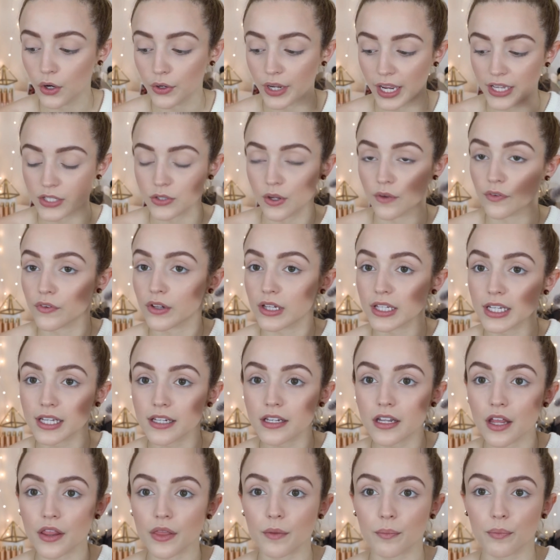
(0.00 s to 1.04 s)
Okay, so I've
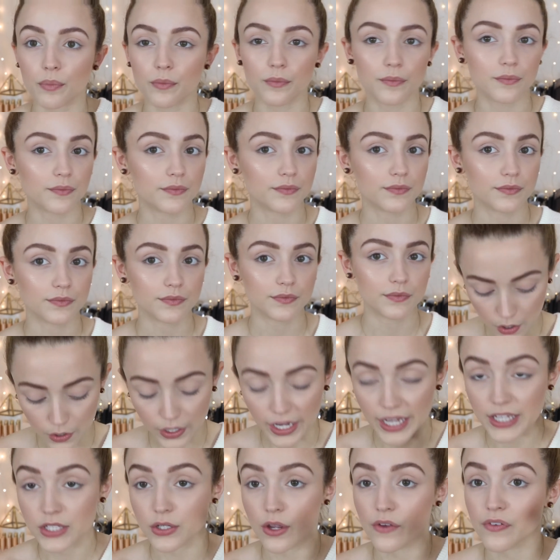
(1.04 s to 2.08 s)
cleaned the.
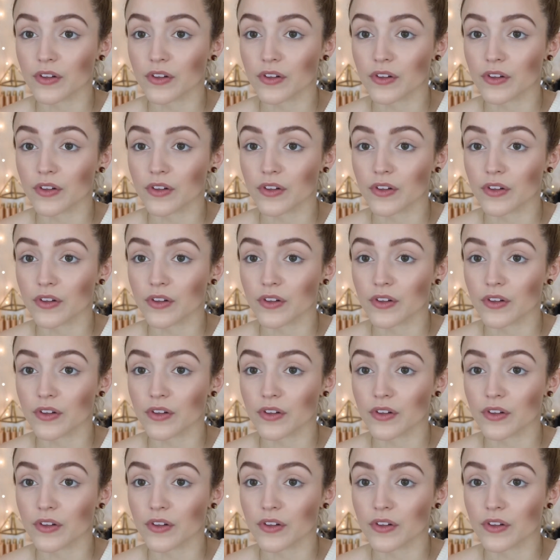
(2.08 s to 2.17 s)
Okay.